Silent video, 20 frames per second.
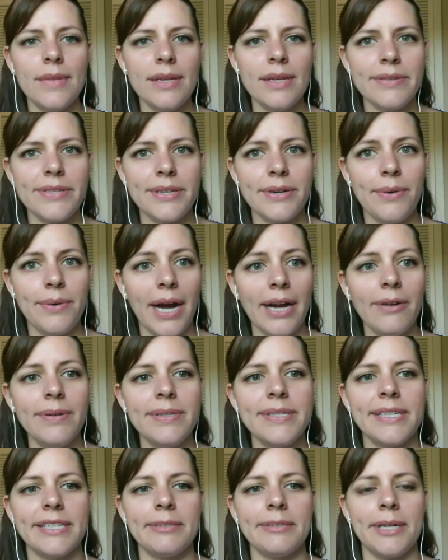So I
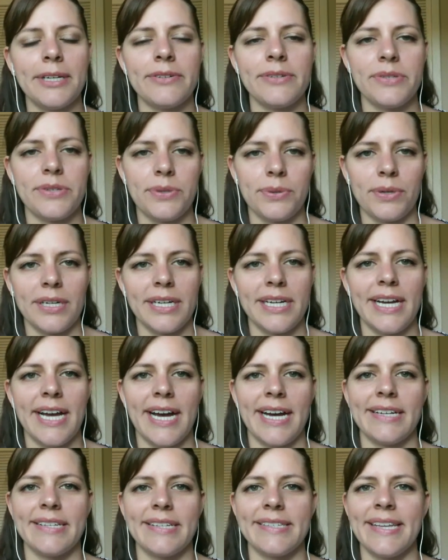always think about a story
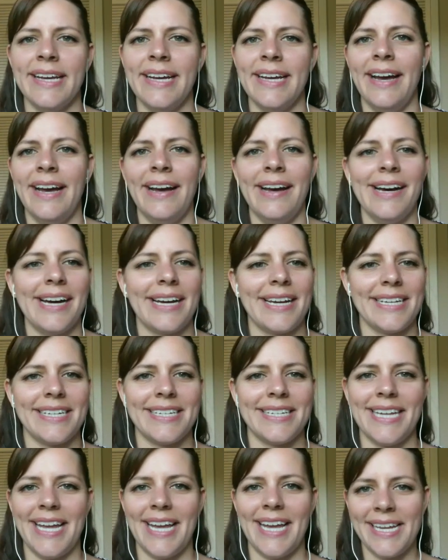as a
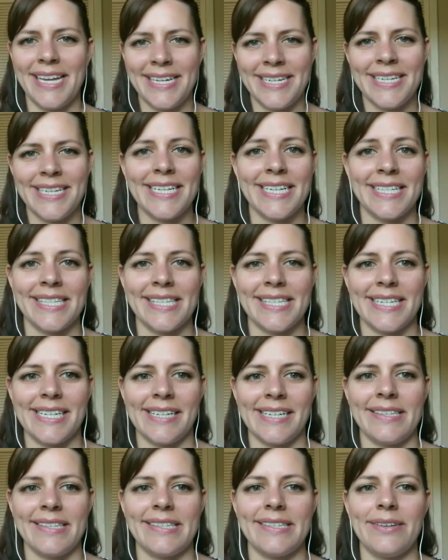contained
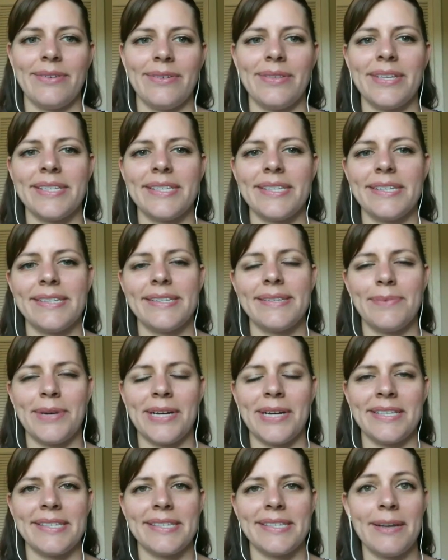instance. So this is
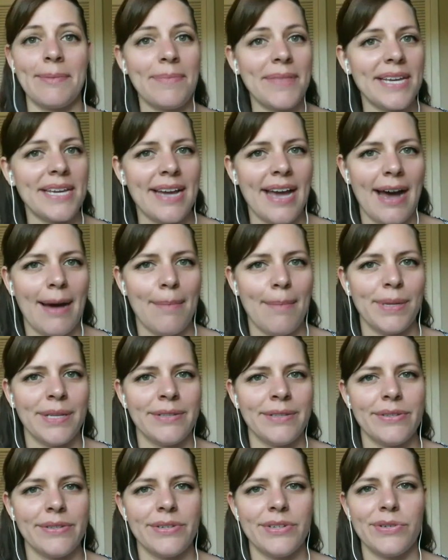when something
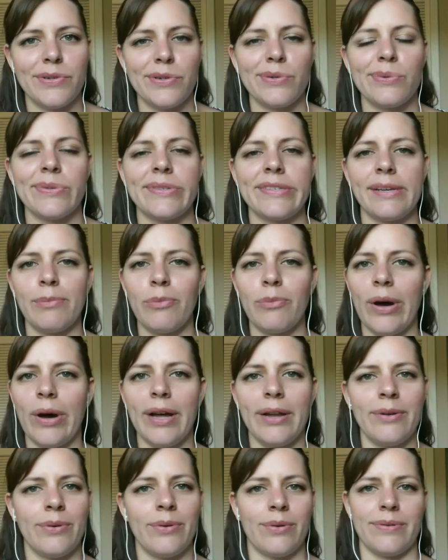happens to
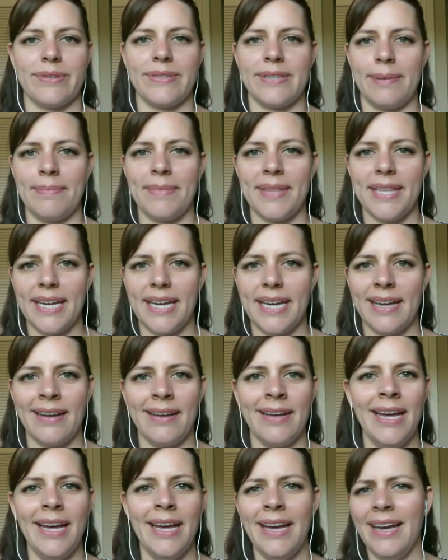someone or
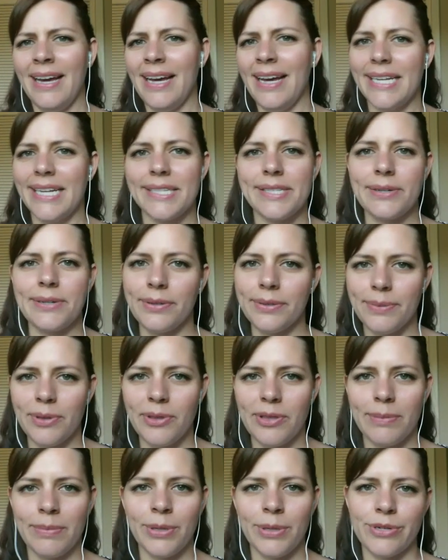something. It's told
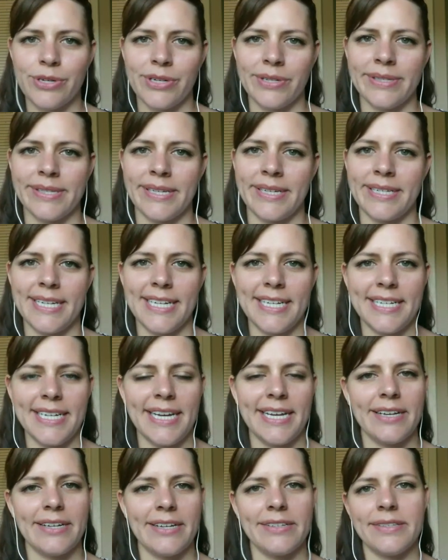with emotions and
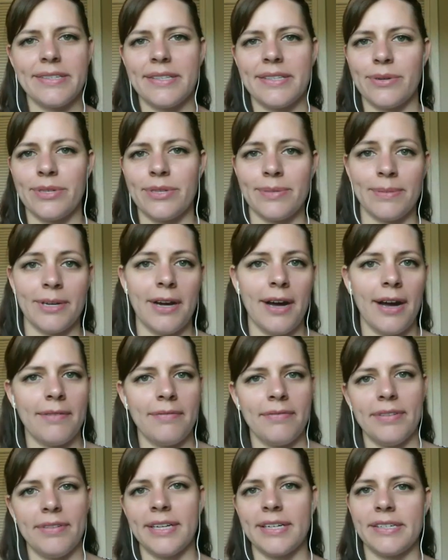details. There's some
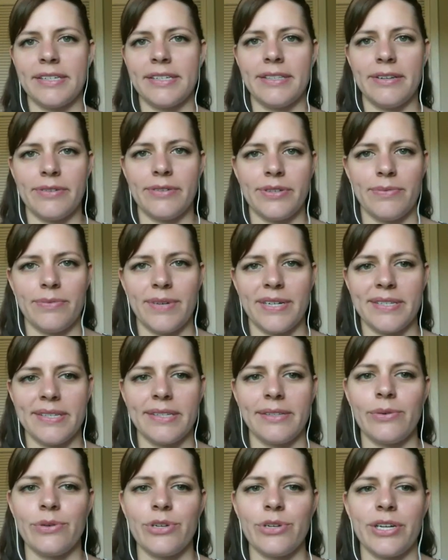conflict. There's a
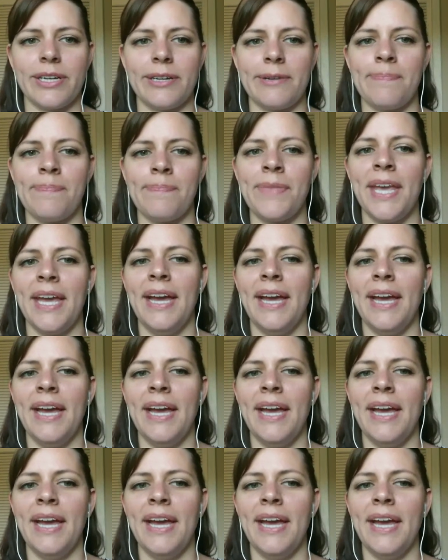resolution.